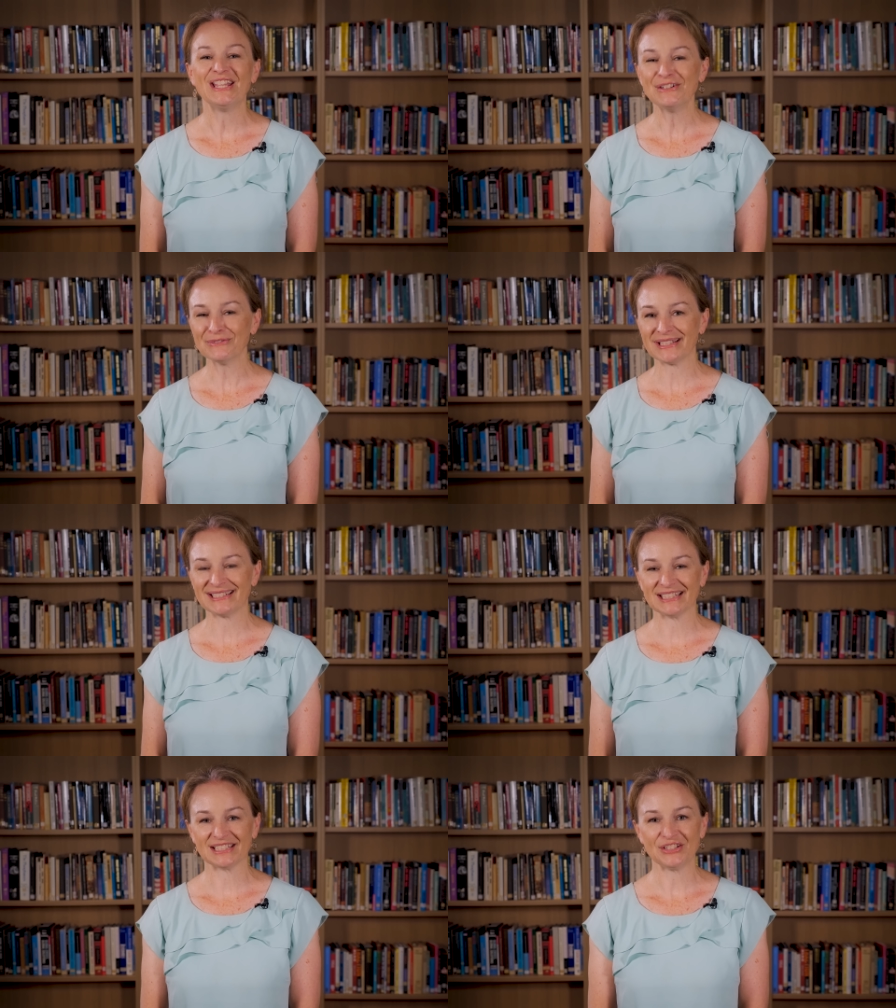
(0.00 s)
In
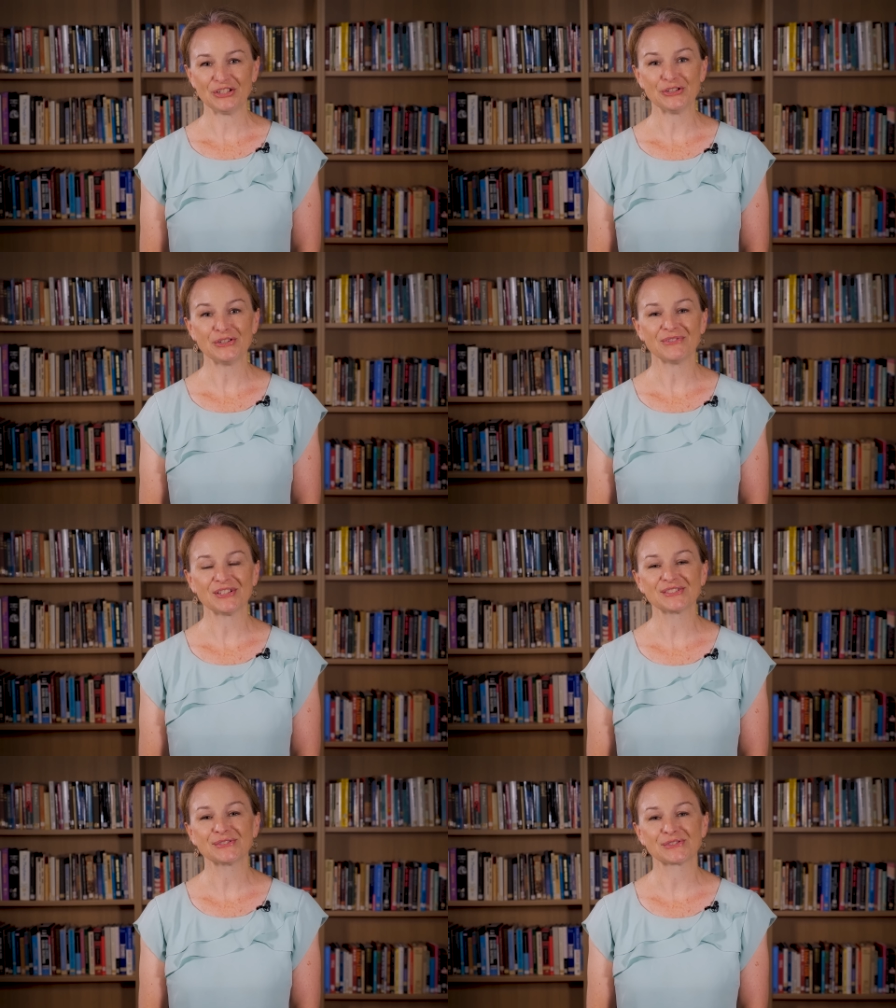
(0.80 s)
reading,
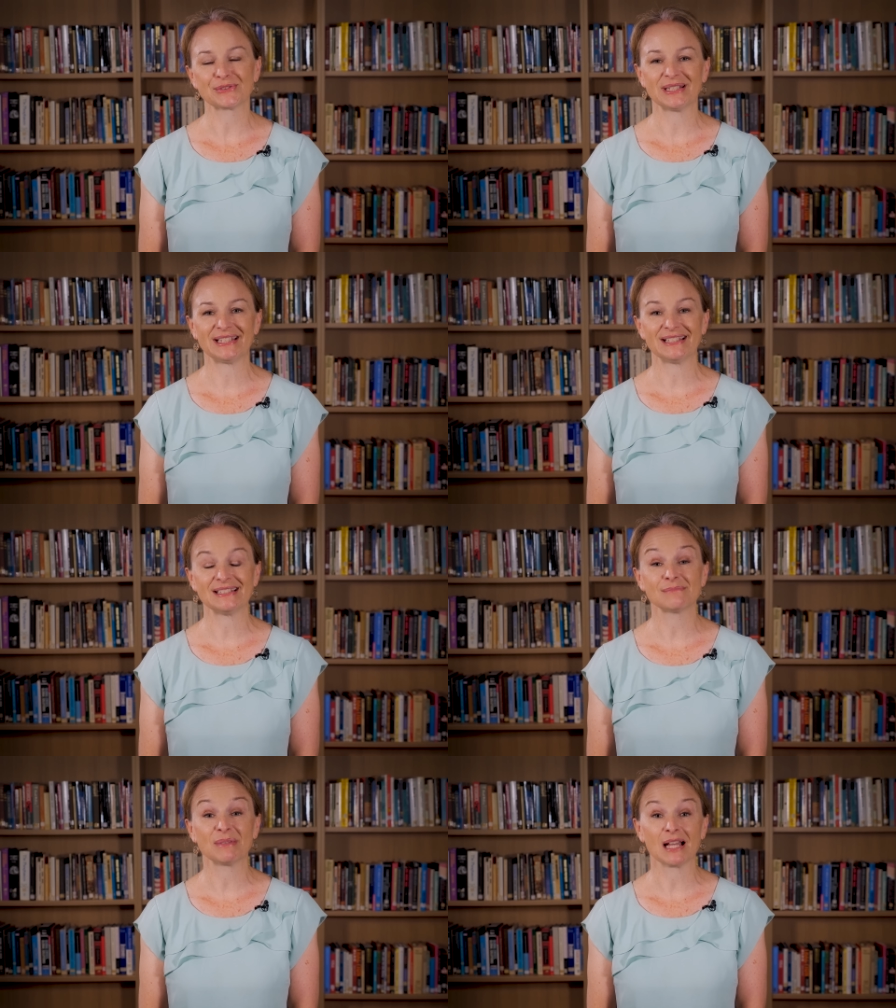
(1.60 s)
universal screening
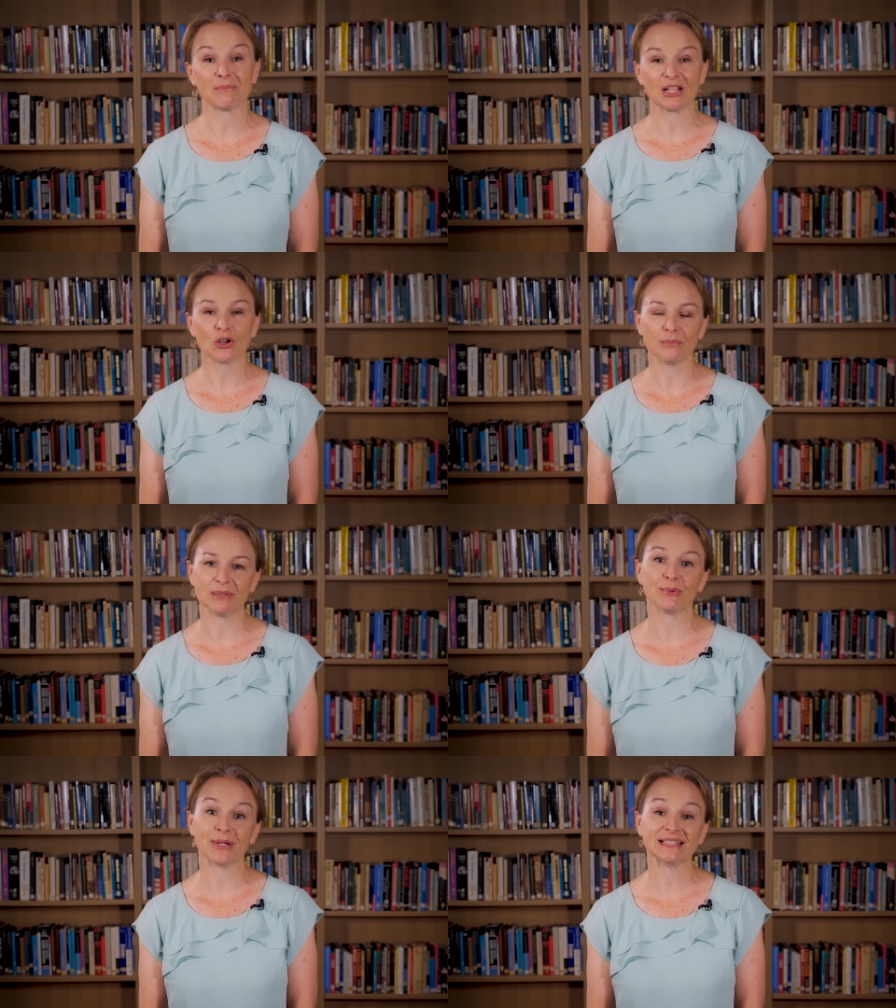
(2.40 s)
is becoming
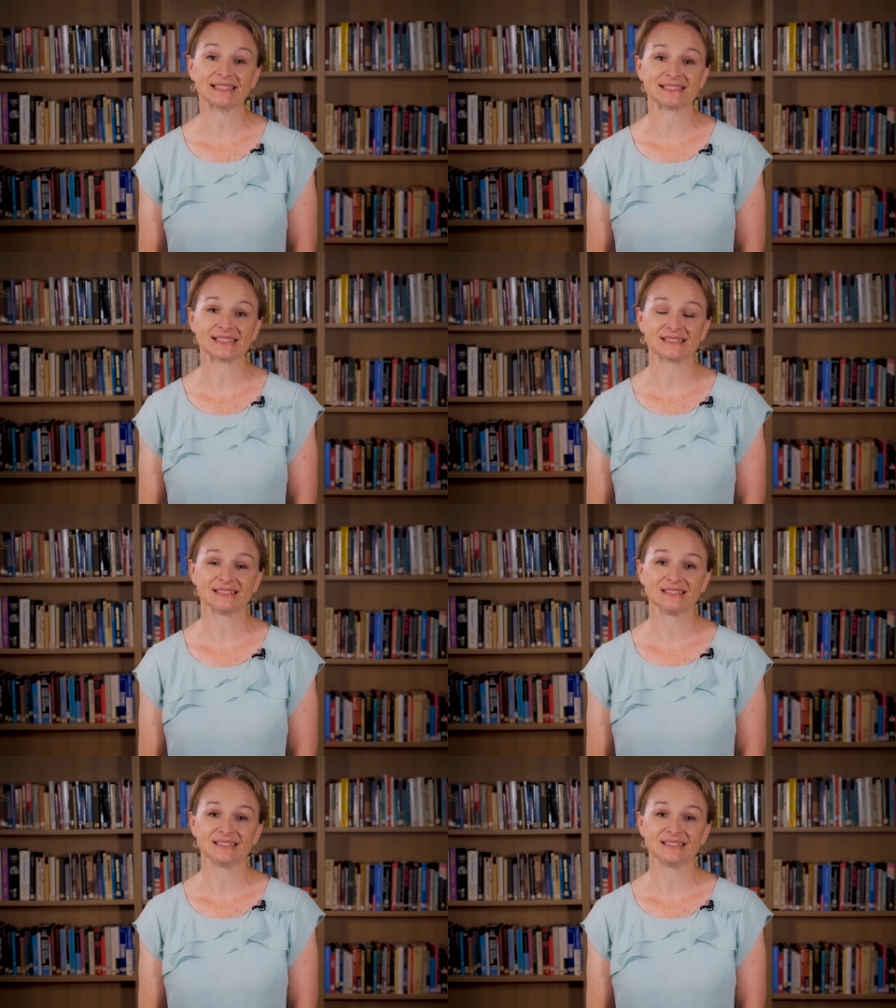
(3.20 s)
common practice.